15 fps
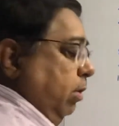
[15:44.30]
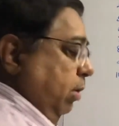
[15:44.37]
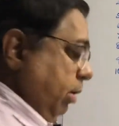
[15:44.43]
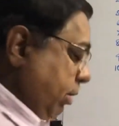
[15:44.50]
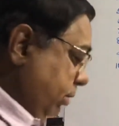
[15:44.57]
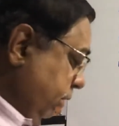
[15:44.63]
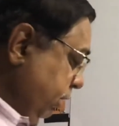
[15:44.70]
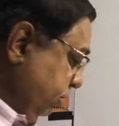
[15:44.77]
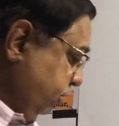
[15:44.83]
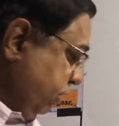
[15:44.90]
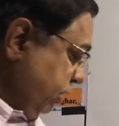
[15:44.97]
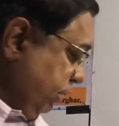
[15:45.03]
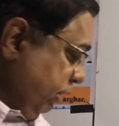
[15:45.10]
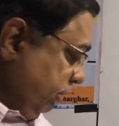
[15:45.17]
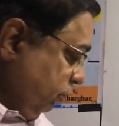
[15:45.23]
In this
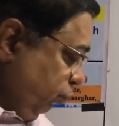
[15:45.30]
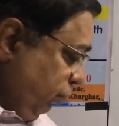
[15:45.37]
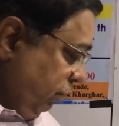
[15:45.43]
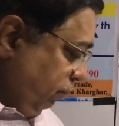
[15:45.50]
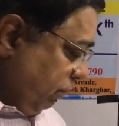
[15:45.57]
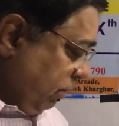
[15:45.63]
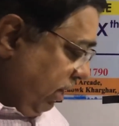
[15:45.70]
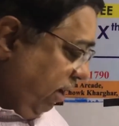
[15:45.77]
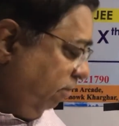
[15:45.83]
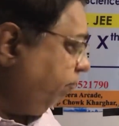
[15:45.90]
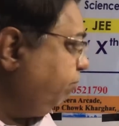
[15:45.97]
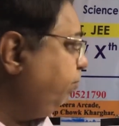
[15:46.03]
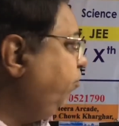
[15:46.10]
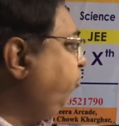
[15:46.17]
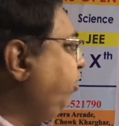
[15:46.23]
case, we will have
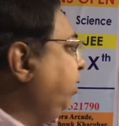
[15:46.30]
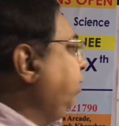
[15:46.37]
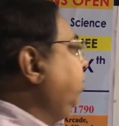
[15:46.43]
V.